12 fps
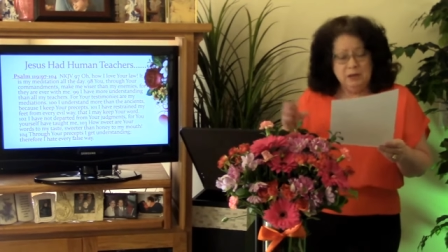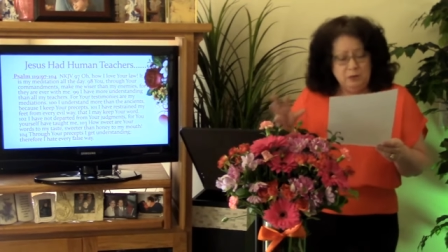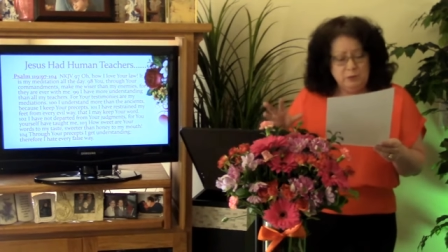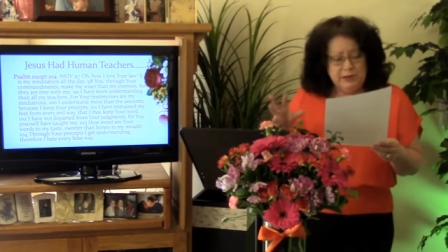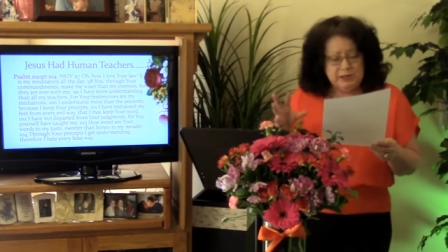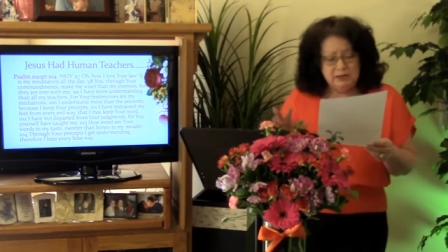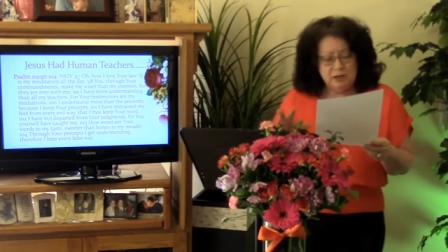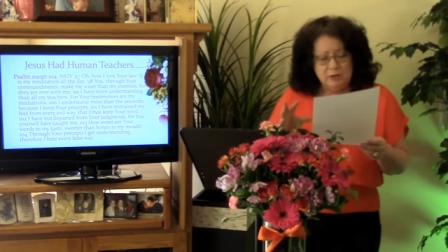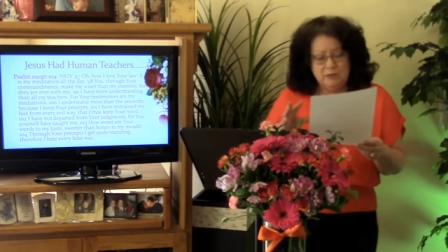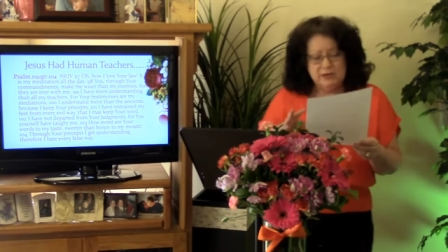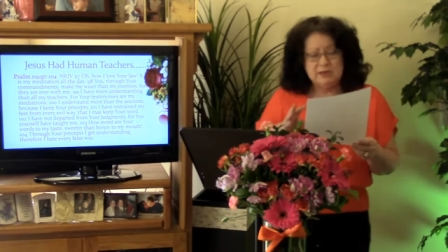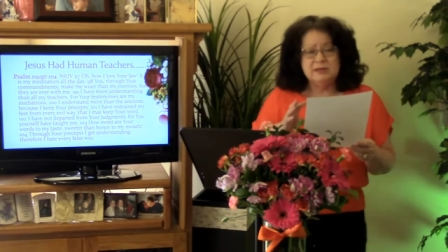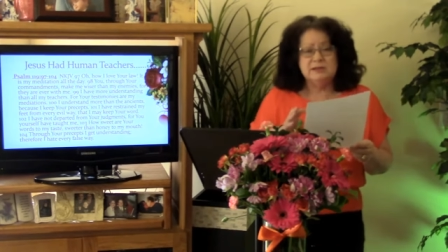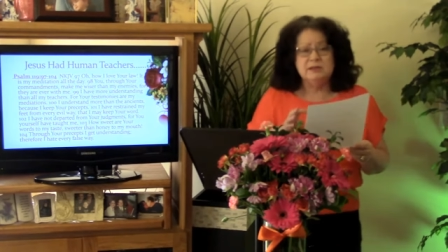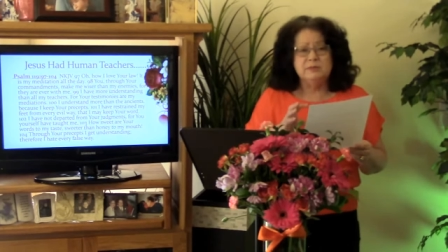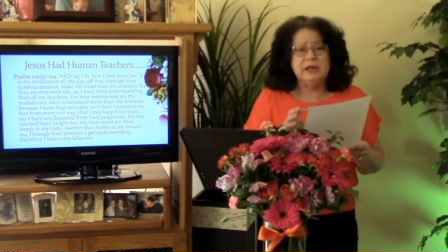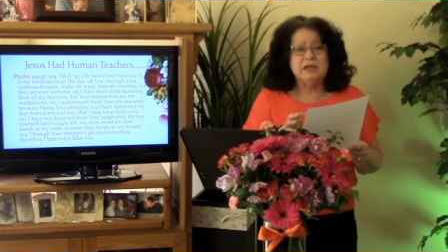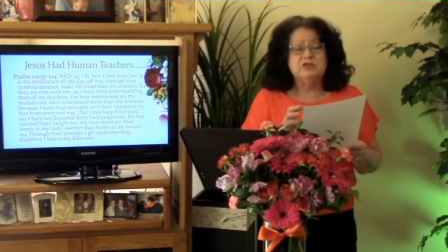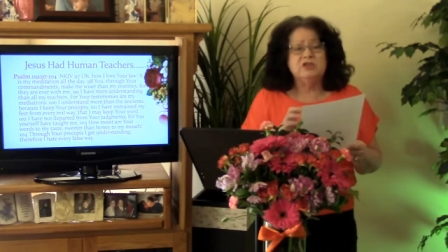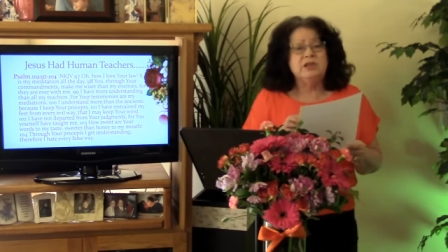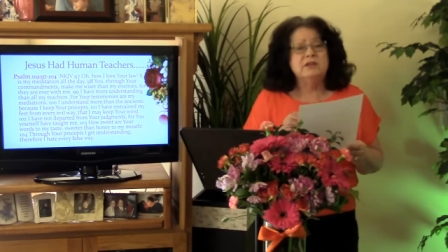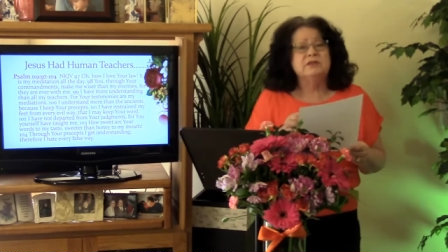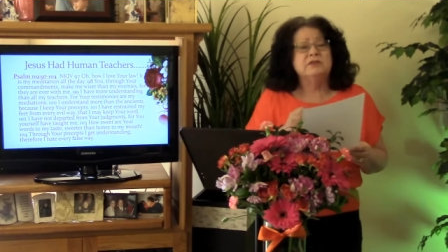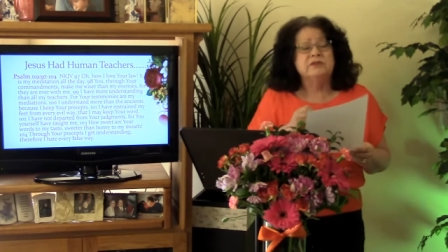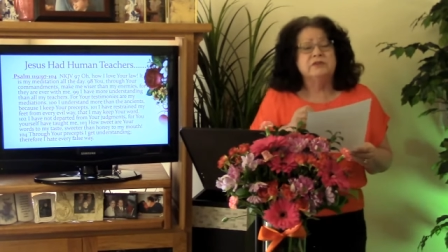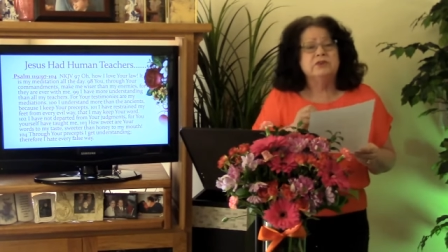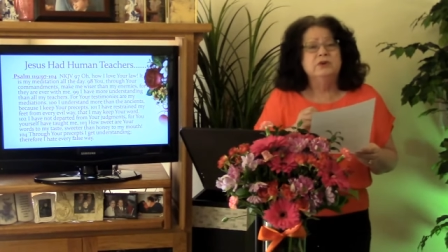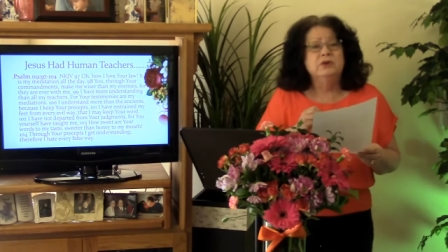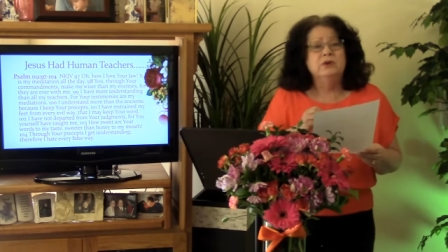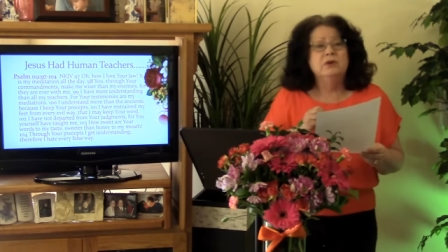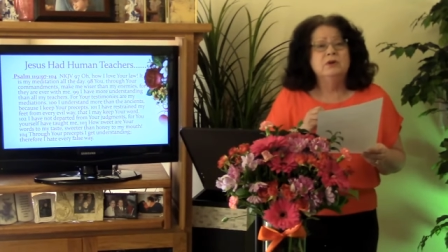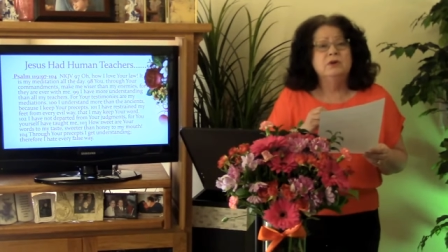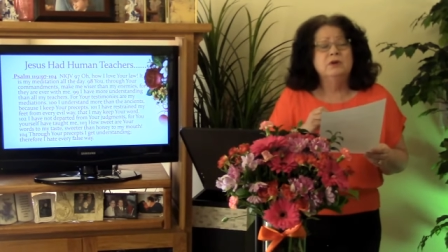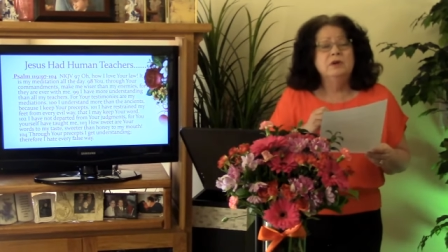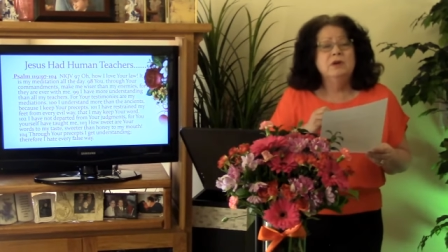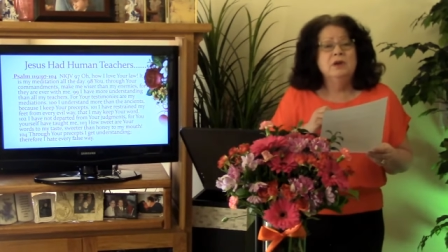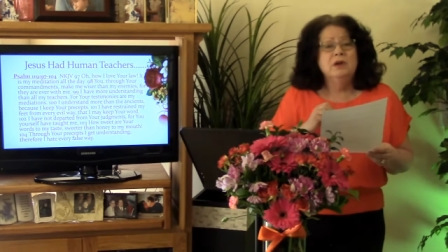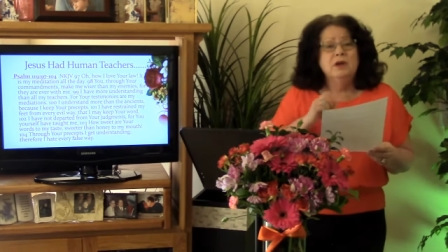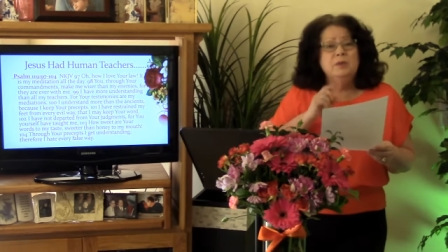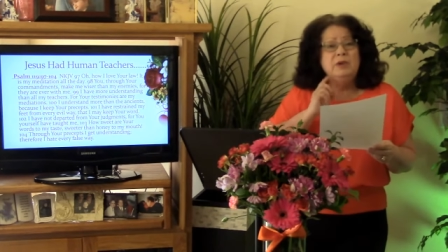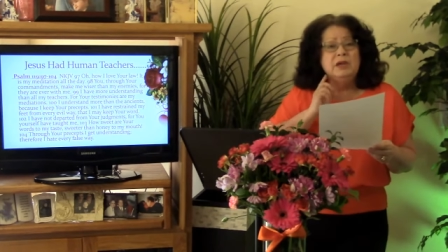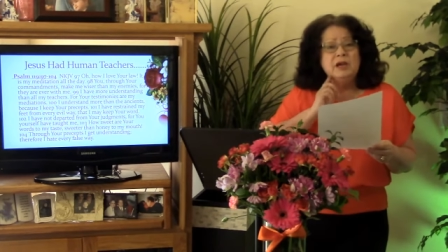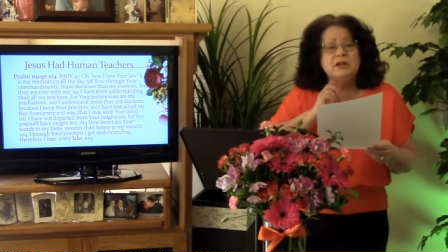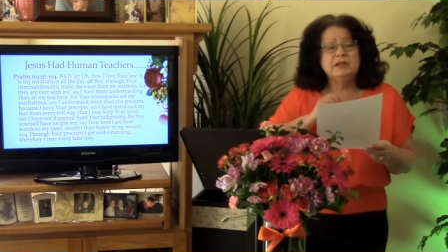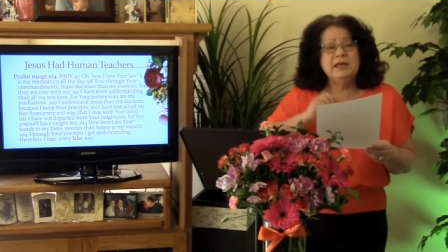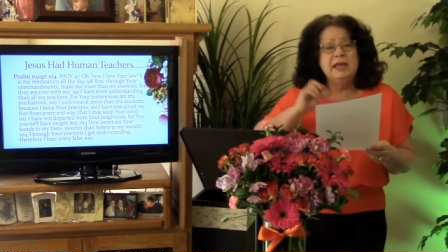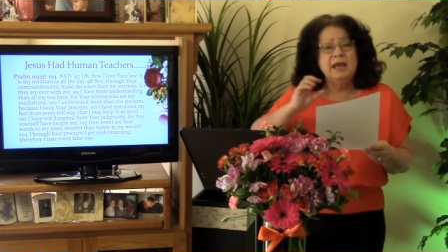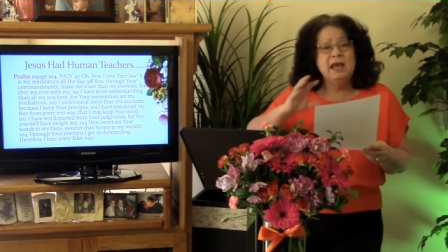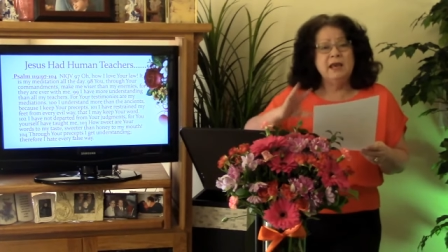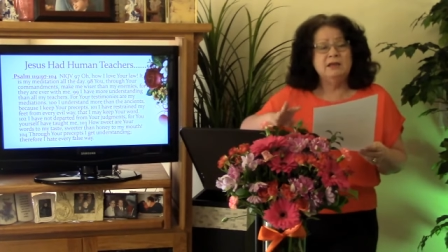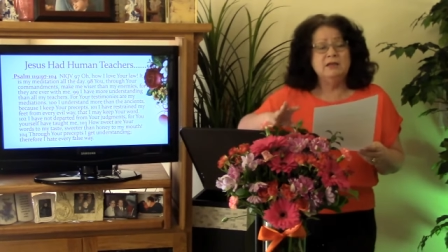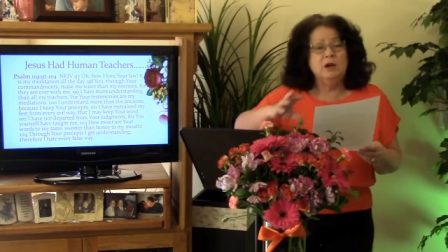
We know this is about Jesus because he had the